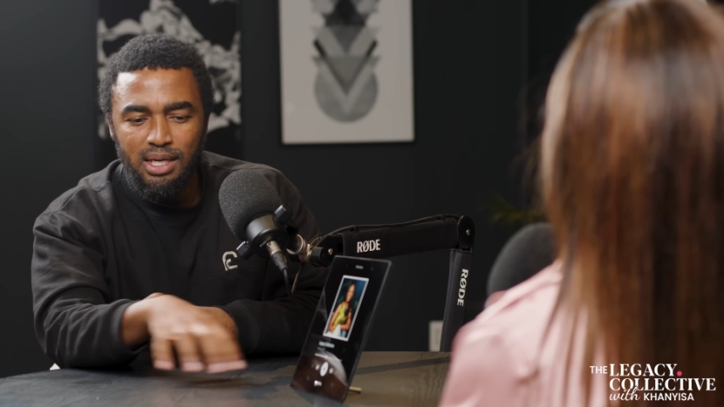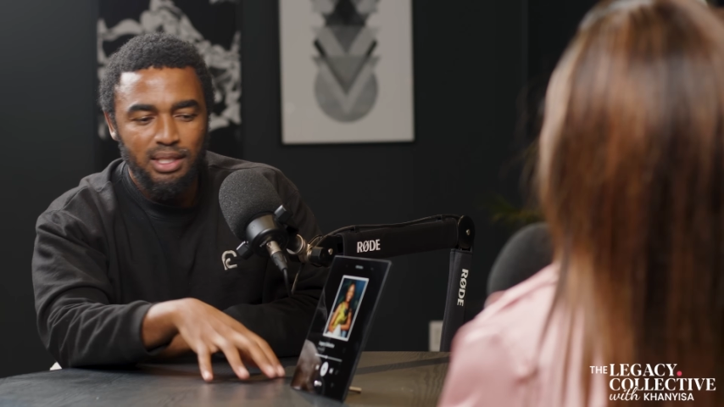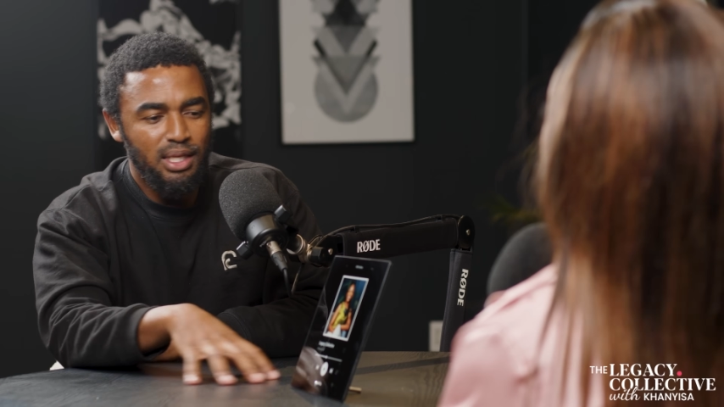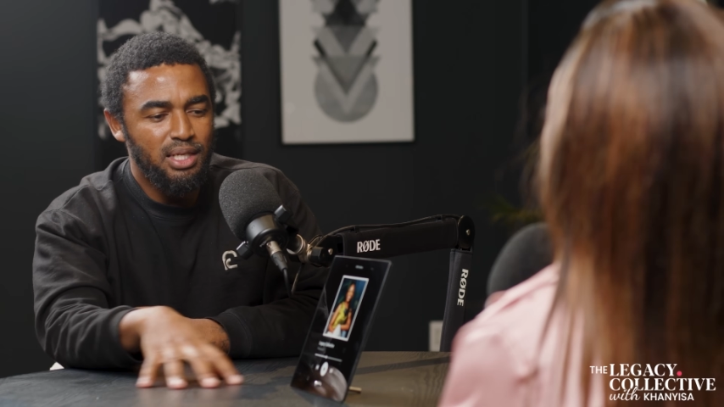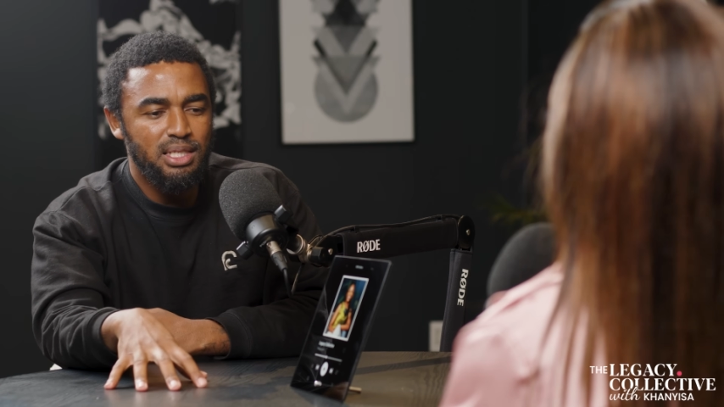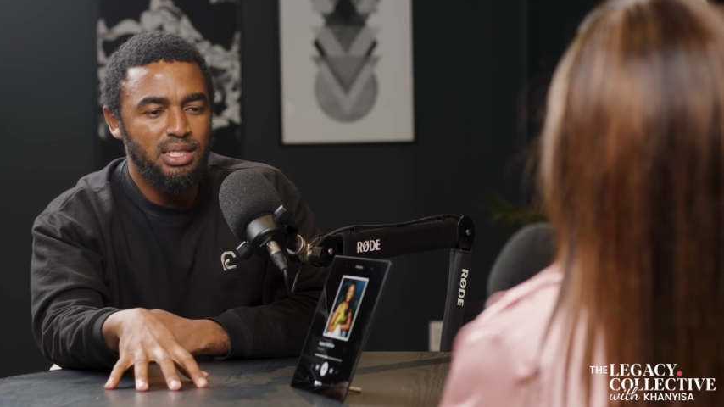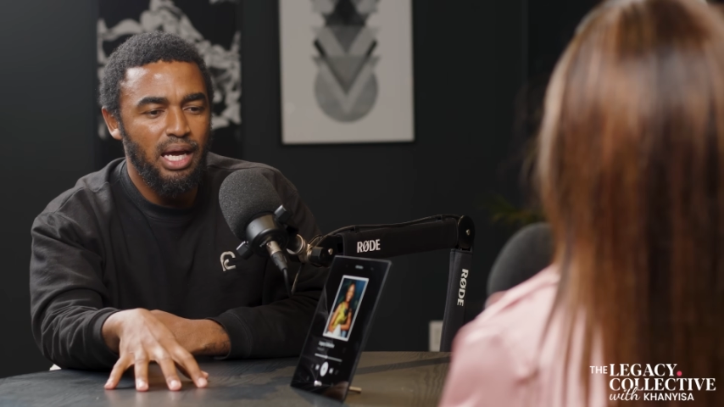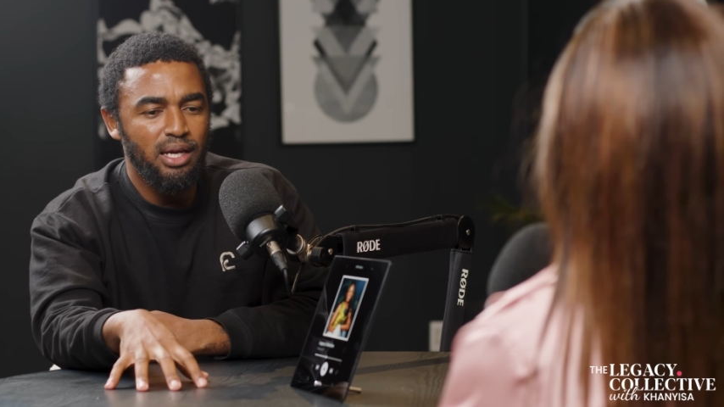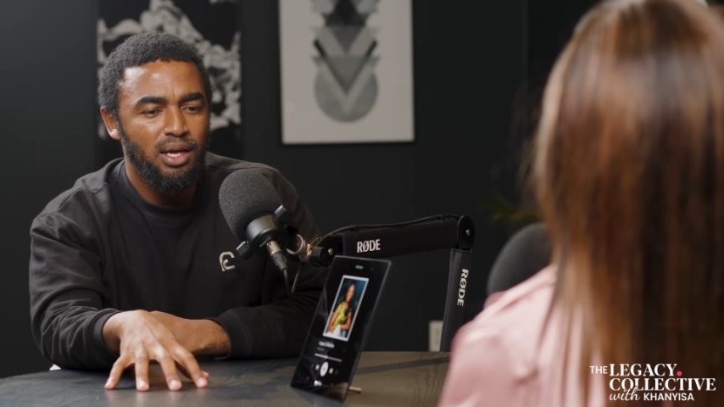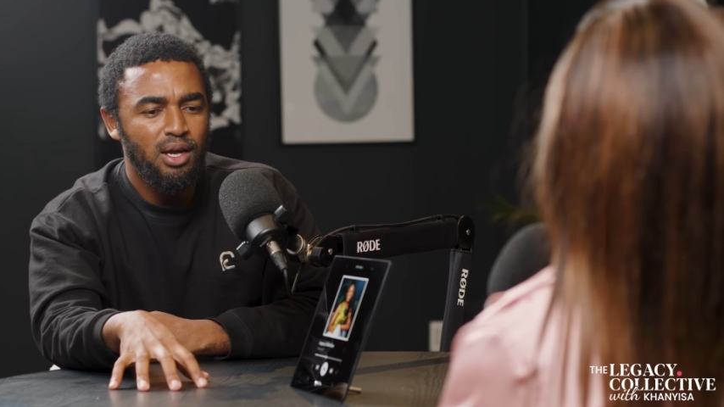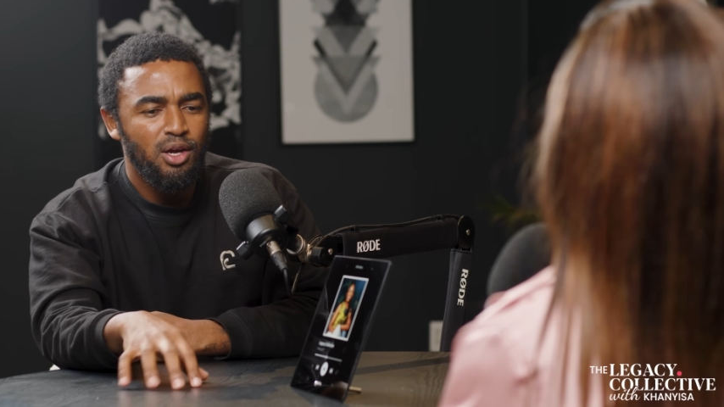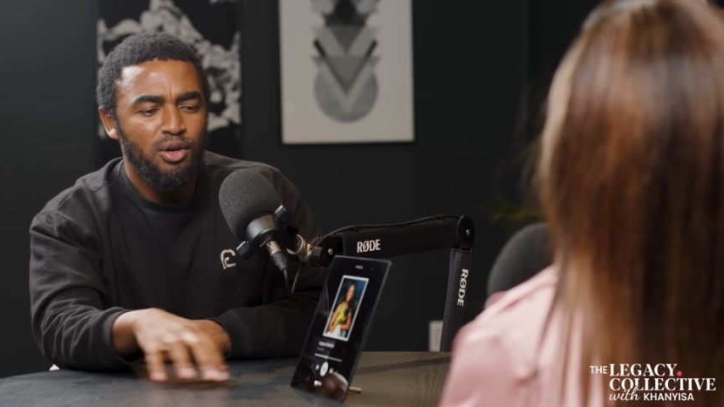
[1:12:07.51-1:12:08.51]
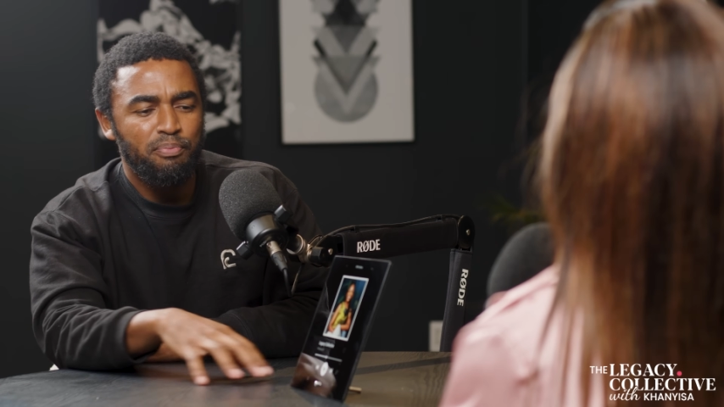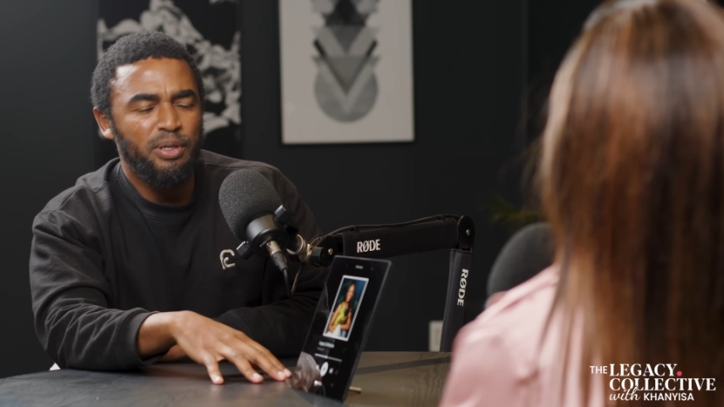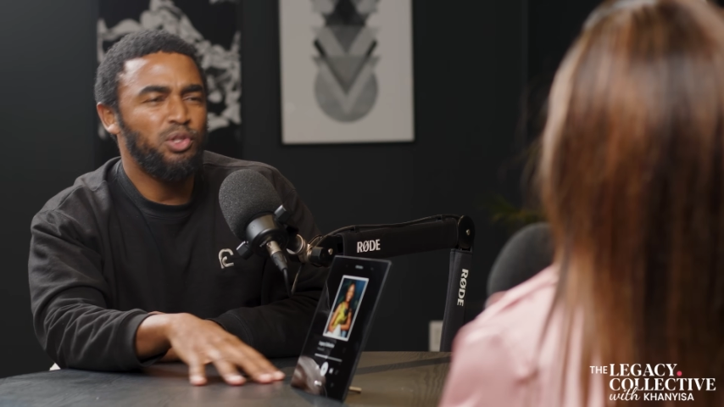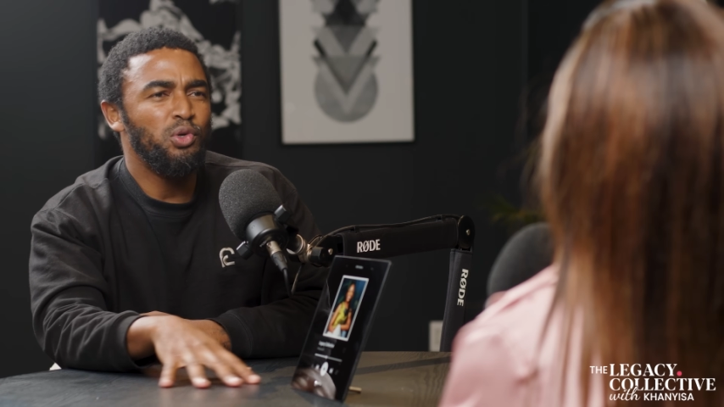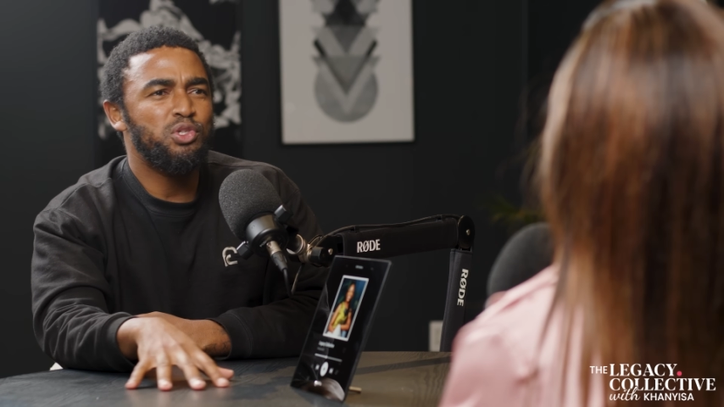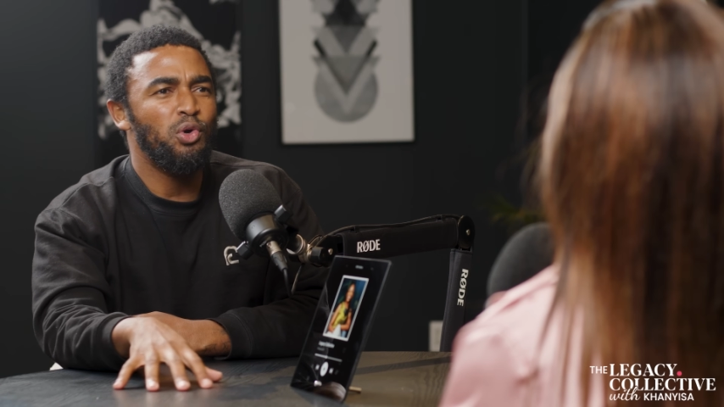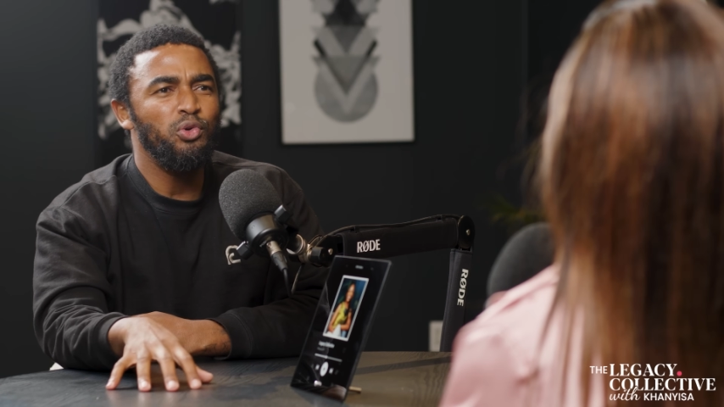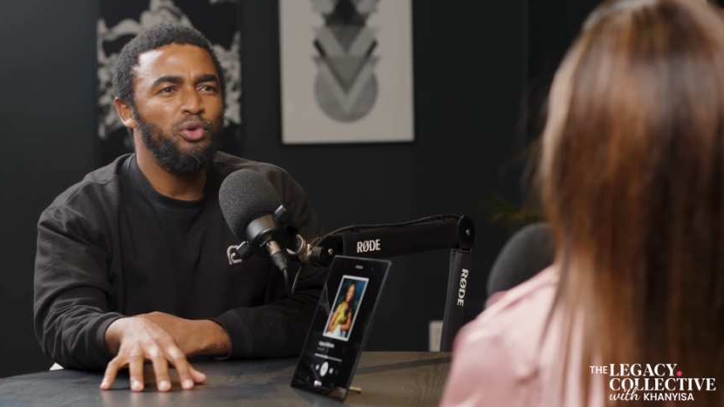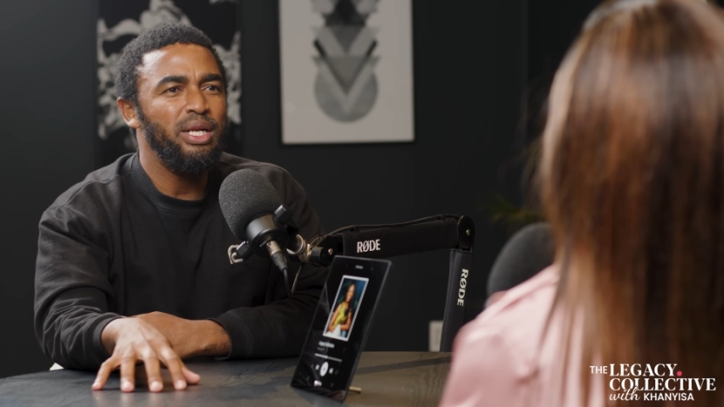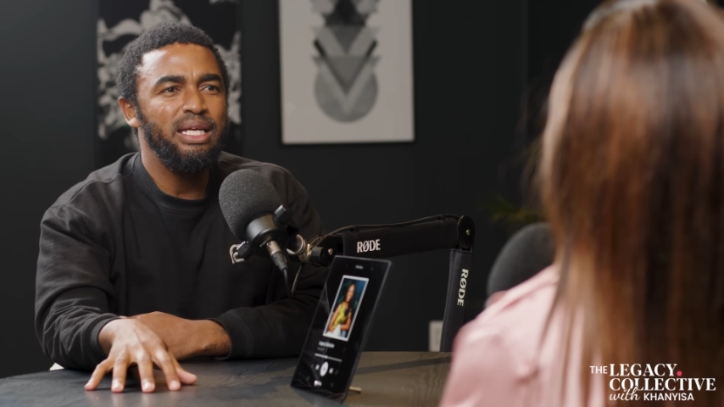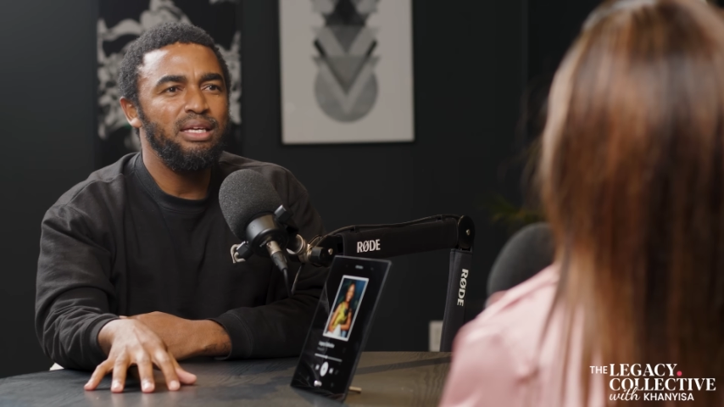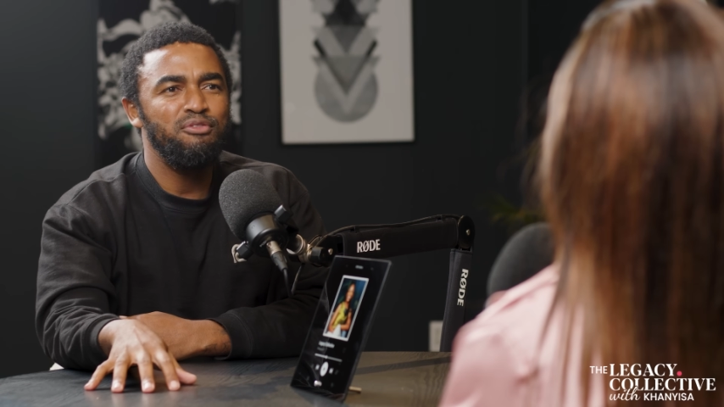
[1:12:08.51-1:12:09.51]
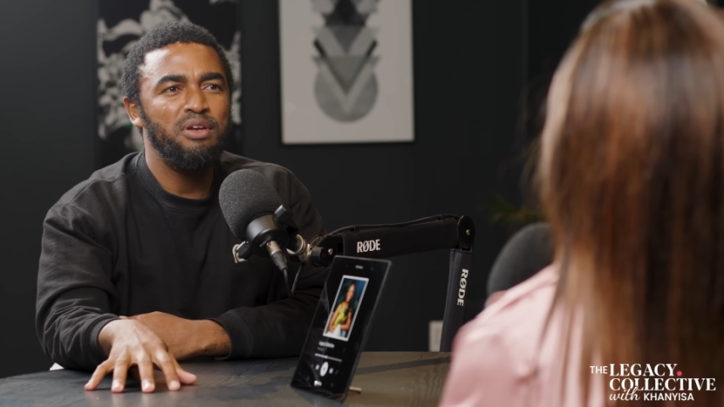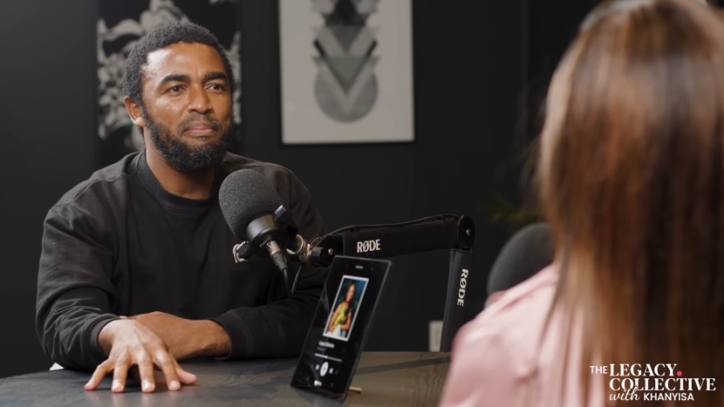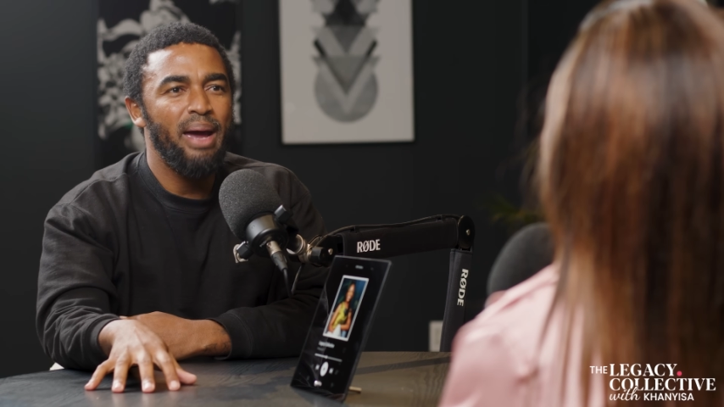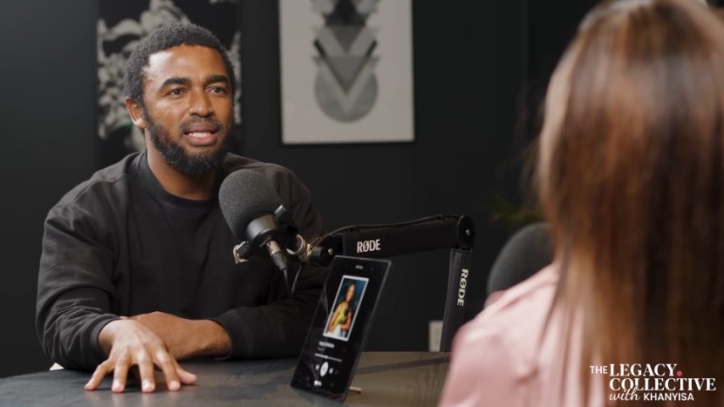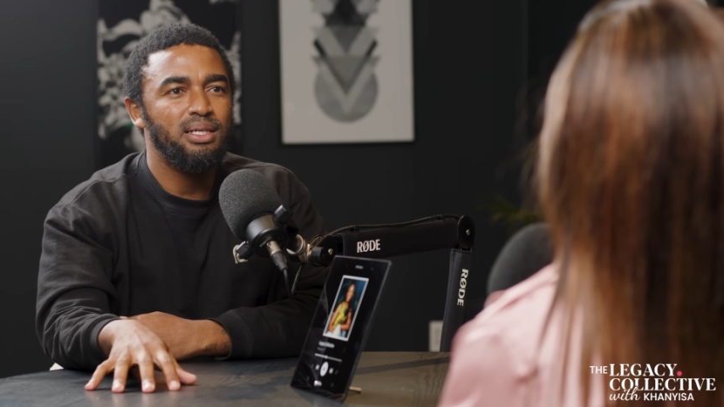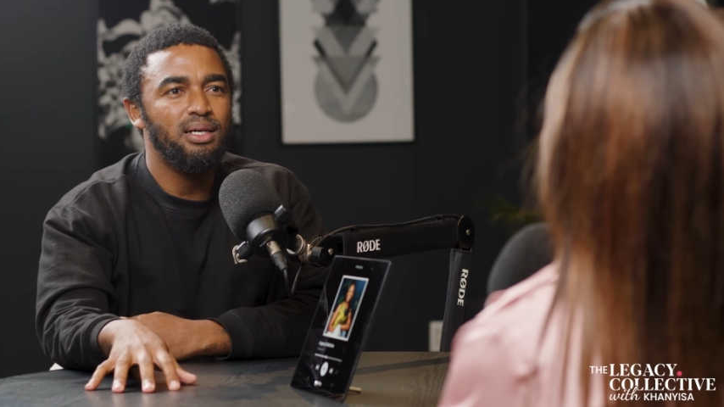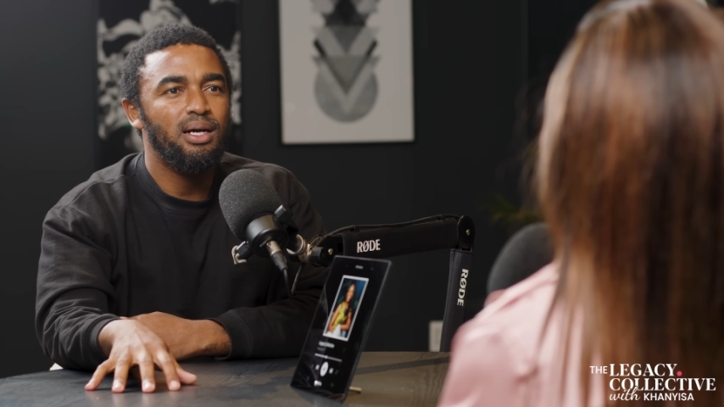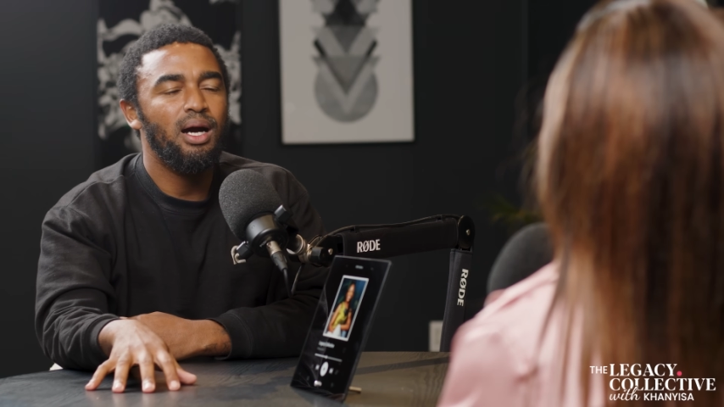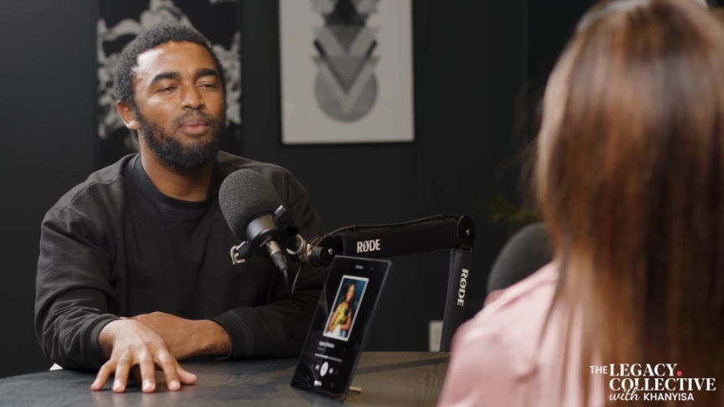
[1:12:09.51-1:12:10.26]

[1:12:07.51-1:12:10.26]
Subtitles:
Then she's like, but those don't really even matter.